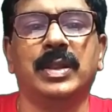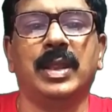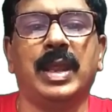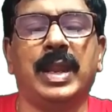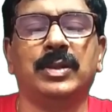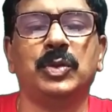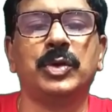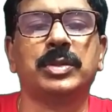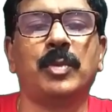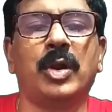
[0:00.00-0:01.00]
And
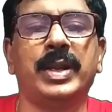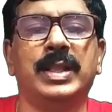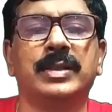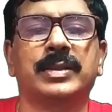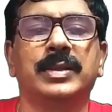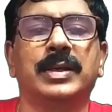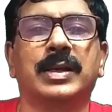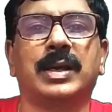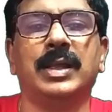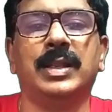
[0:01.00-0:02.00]
those models,
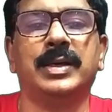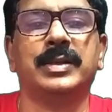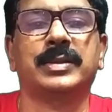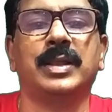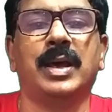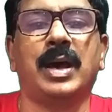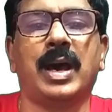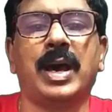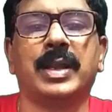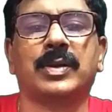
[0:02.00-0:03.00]
colors
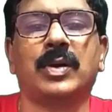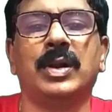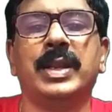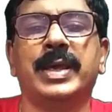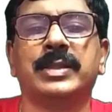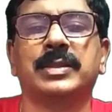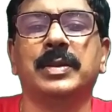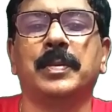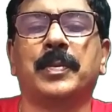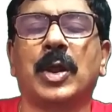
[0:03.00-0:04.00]
are called as
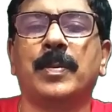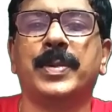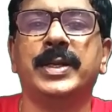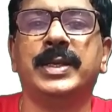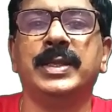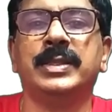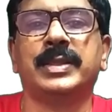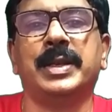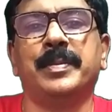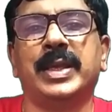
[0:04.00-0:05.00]
properties
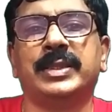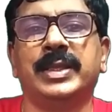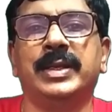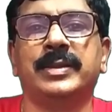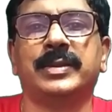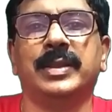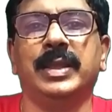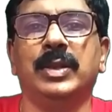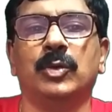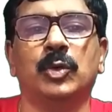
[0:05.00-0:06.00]
and methods
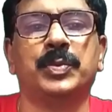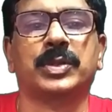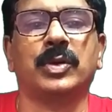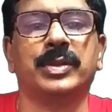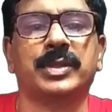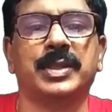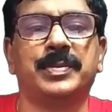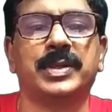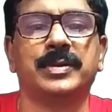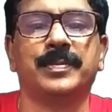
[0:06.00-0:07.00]
in OOPS
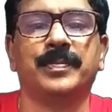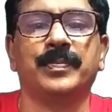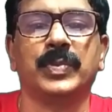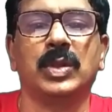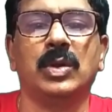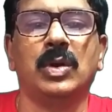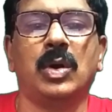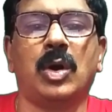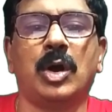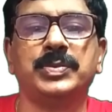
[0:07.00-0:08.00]
concept.
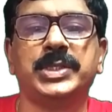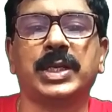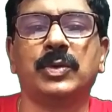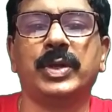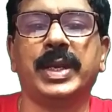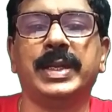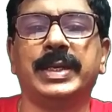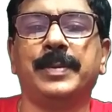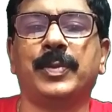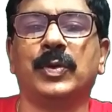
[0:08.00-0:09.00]

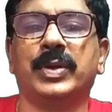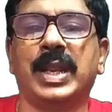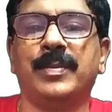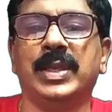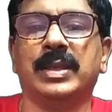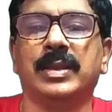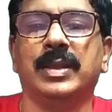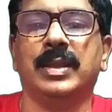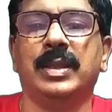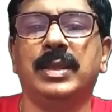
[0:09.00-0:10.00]
Object-oriented programming
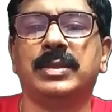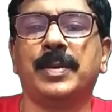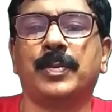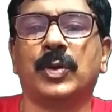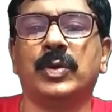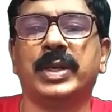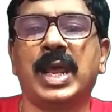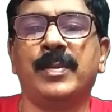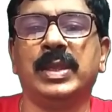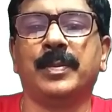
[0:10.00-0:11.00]
is a
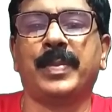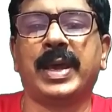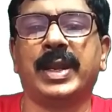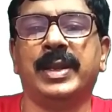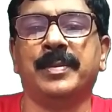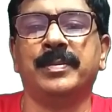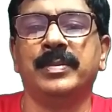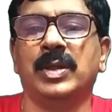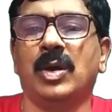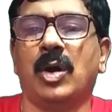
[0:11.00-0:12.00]
programming
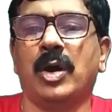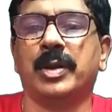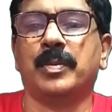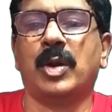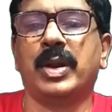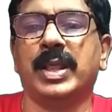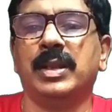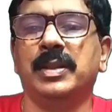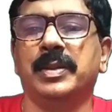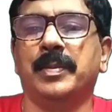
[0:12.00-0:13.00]
paradigm or
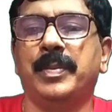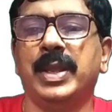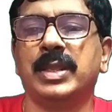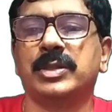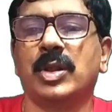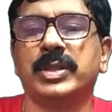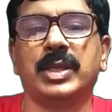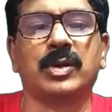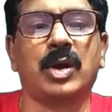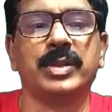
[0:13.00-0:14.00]
model based on
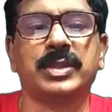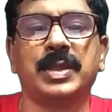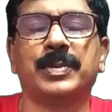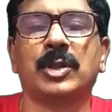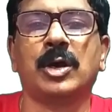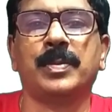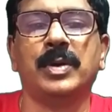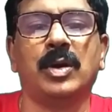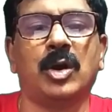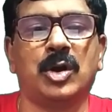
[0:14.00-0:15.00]
the concept of
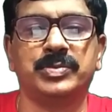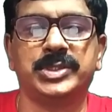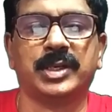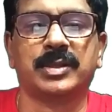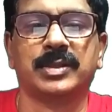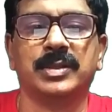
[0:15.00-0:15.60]
objects,